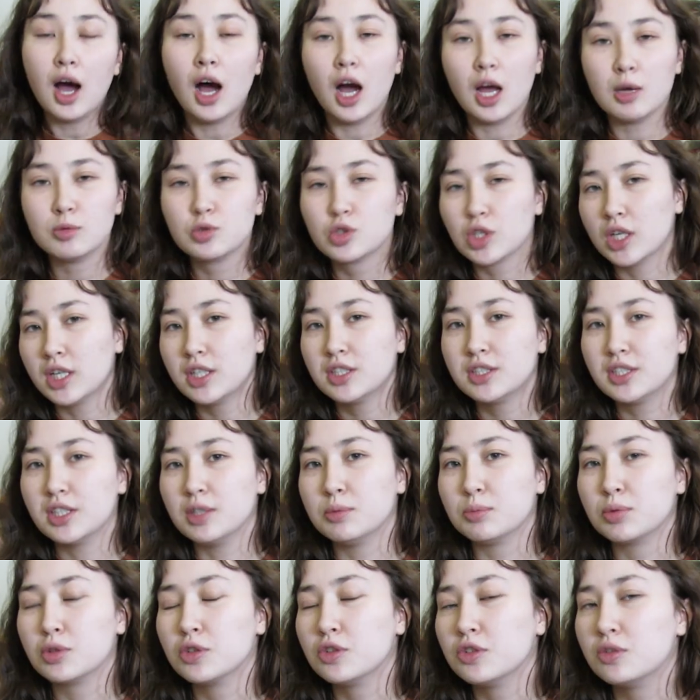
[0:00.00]
I'm trying to
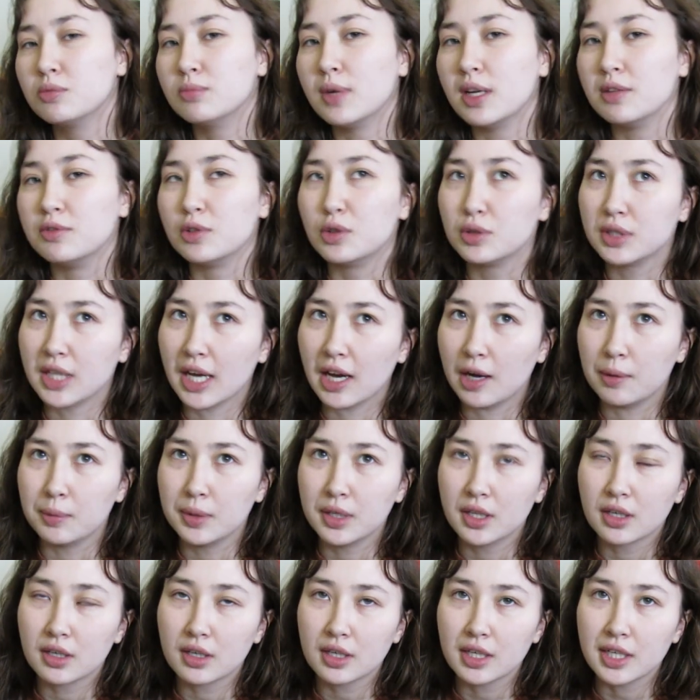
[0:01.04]
improve my
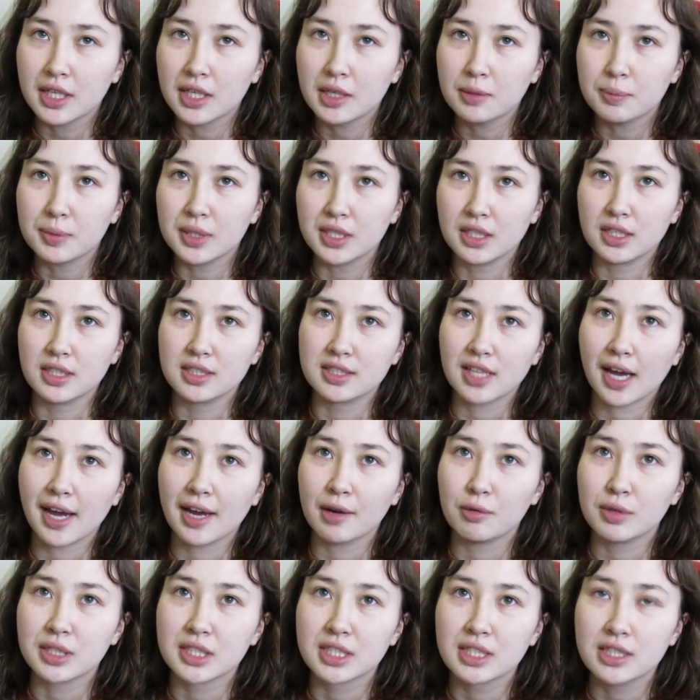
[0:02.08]
vocabulary because I
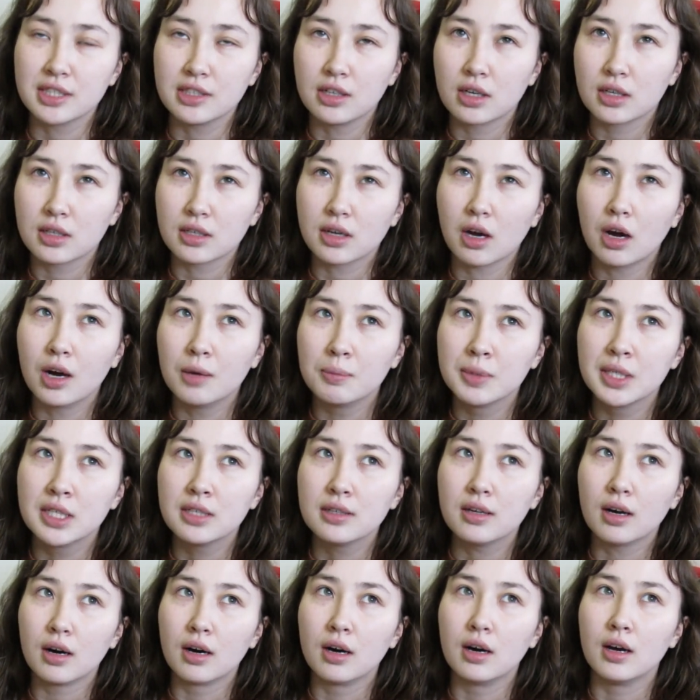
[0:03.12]
recently got a
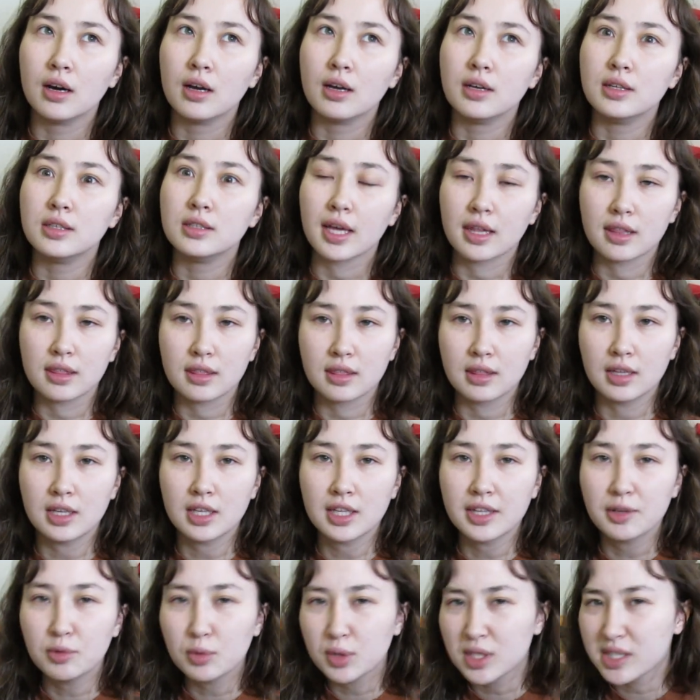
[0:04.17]
comment on, I
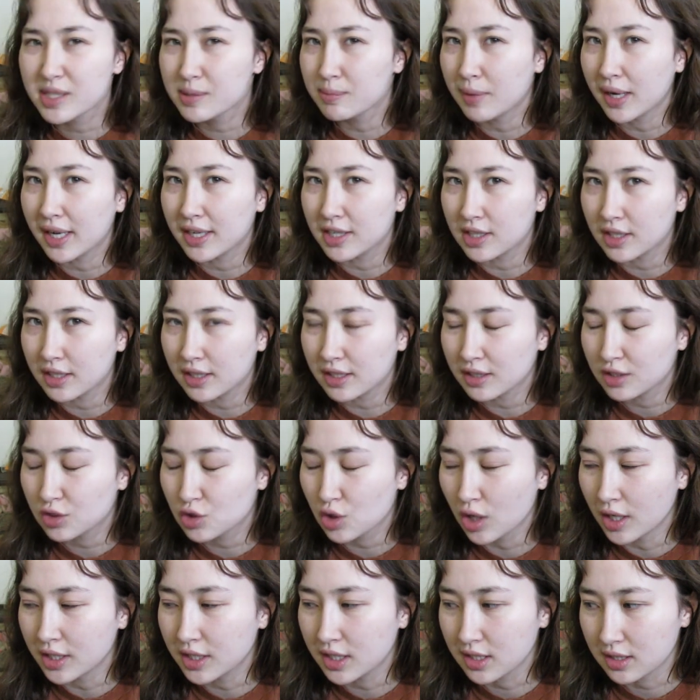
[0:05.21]
think it was my
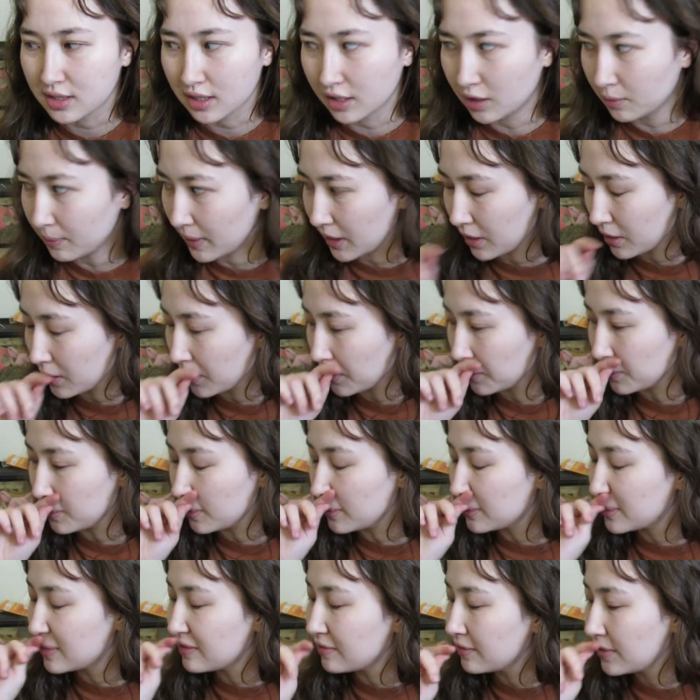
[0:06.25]
trying to style my
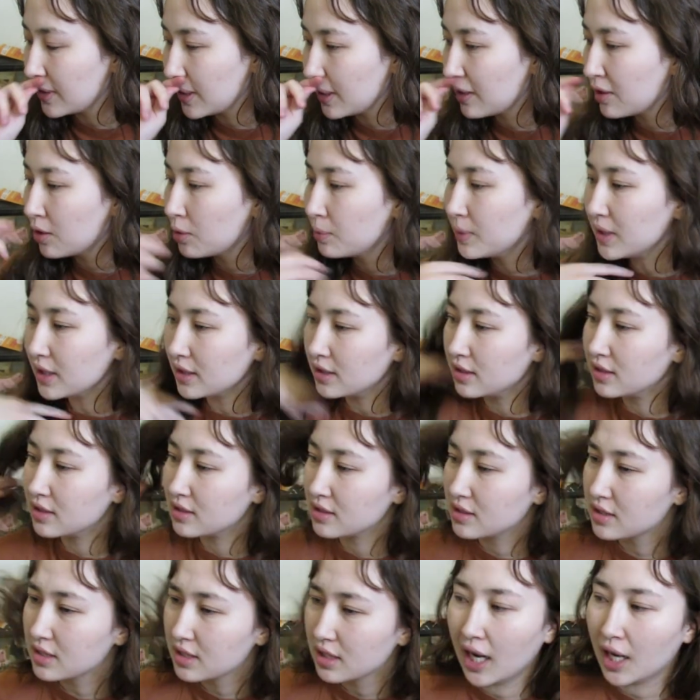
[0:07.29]
clothes video,
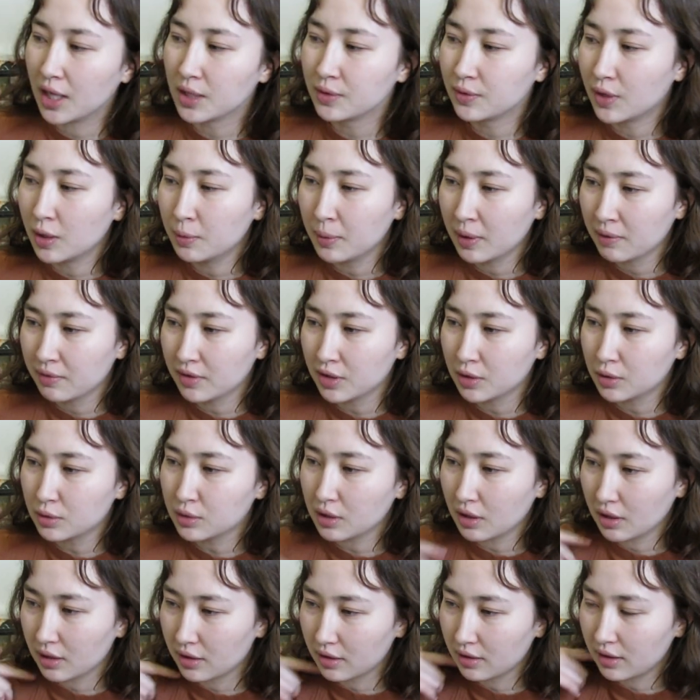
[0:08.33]
because out of all my
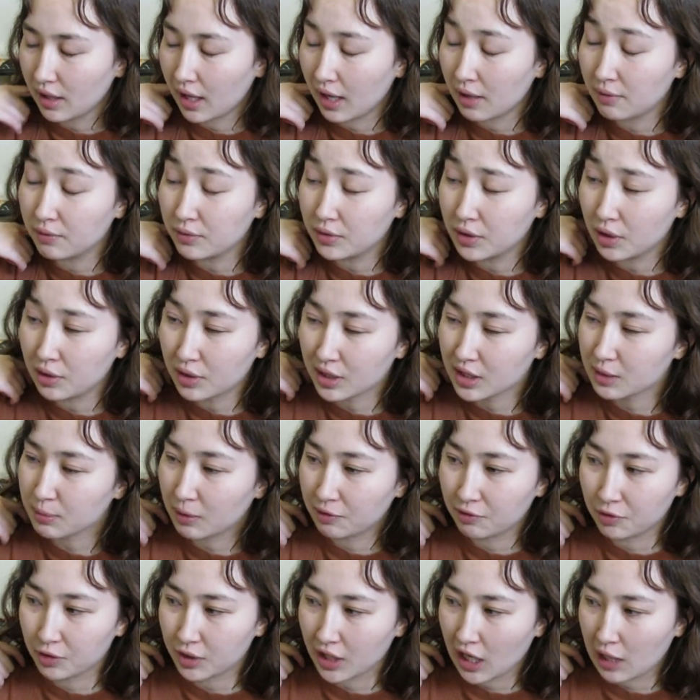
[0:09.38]
videos that I've noticed
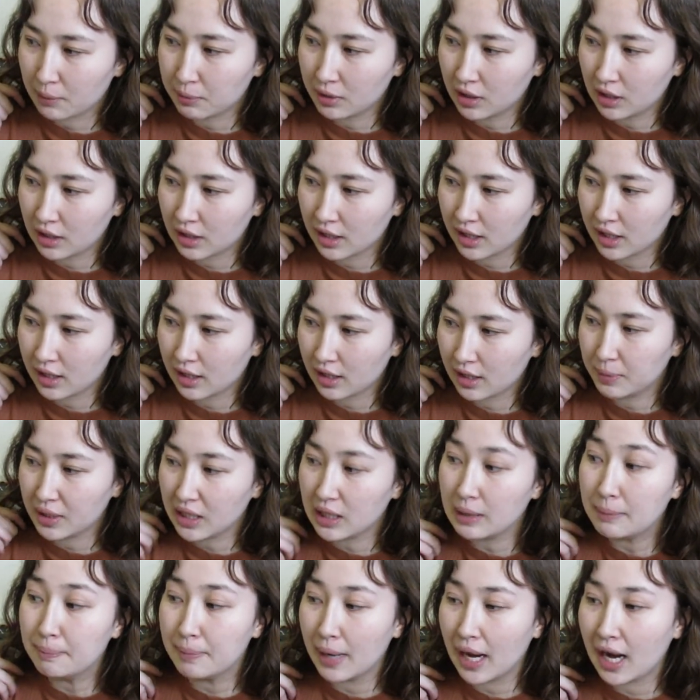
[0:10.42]
my vocabulary
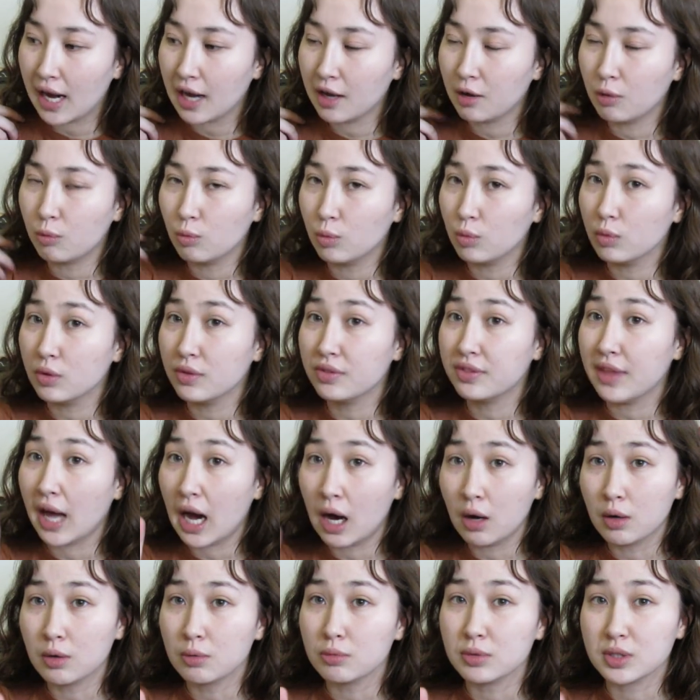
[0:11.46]
being bad,
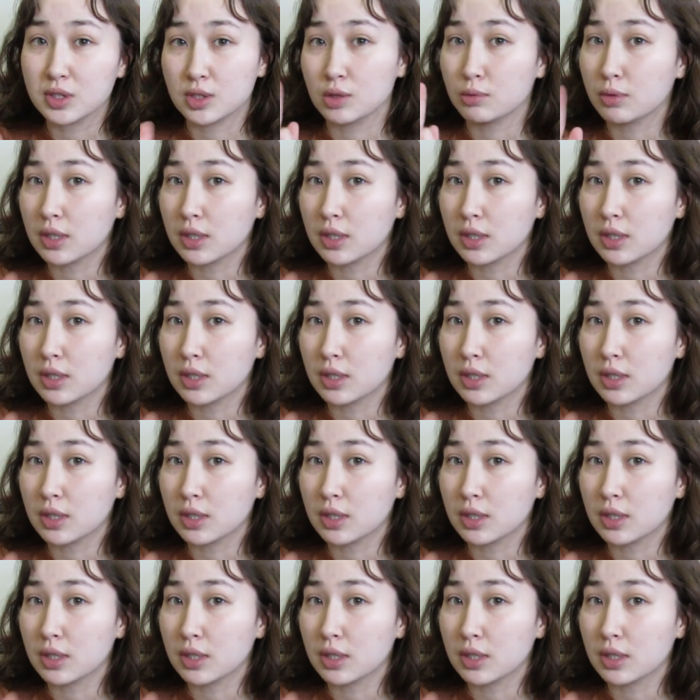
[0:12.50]
that one was the